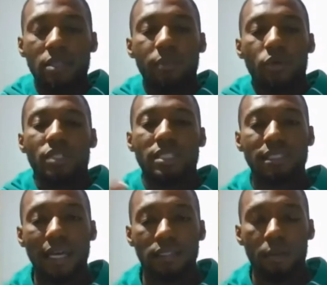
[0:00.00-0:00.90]
I should be able to
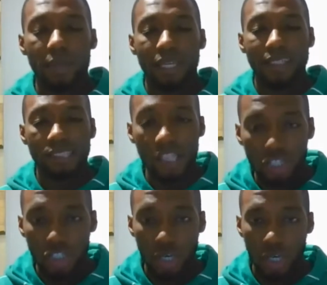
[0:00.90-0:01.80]
stand up in a
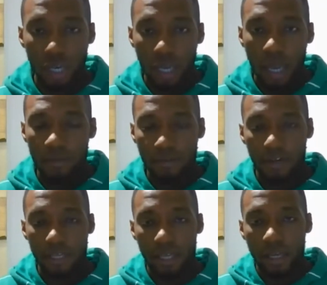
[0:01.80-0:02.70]
t-shirt and
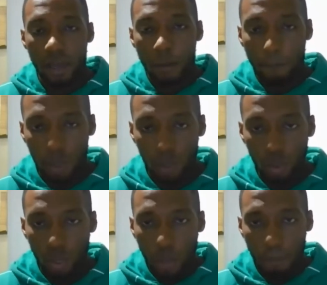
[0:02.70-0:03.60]
fucking
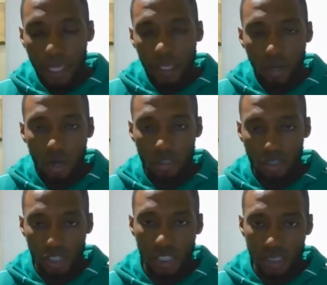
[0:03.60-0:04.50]
blue
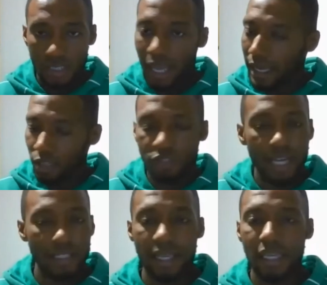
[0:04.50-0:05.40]
peacocks jeans and
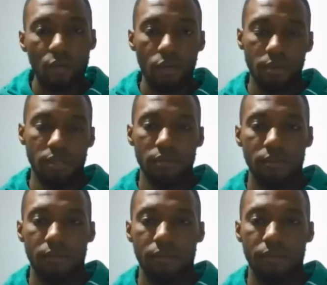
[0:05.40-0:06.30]
attract any woman.
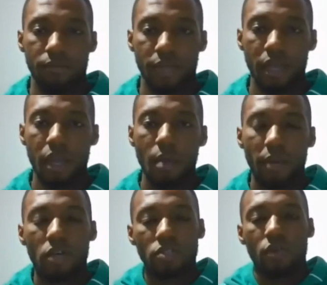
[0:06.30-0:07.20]
Yeah,
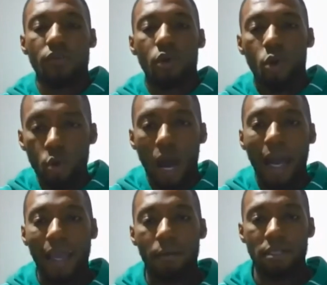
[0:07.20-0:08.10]
because of who
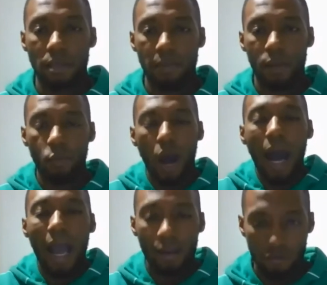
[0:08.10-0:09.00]
I am as a man,
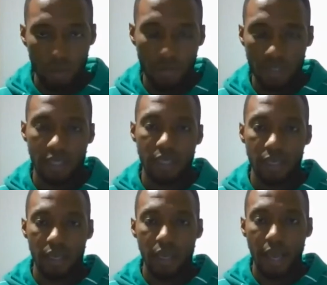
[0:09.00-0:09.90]
what I
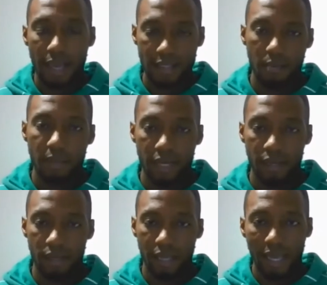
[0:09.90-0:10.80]
represent as a
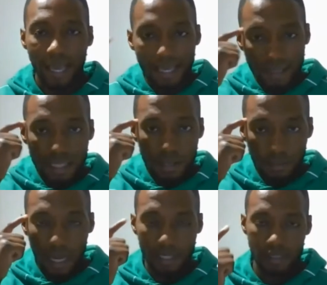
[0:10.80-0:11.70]
man. Yeah,
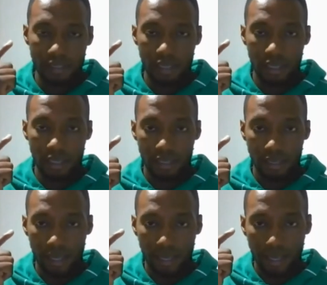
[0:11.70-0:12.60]
this mindset.
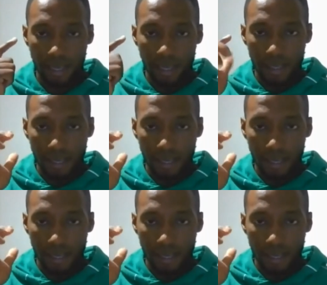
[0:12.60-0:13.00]
Yeah,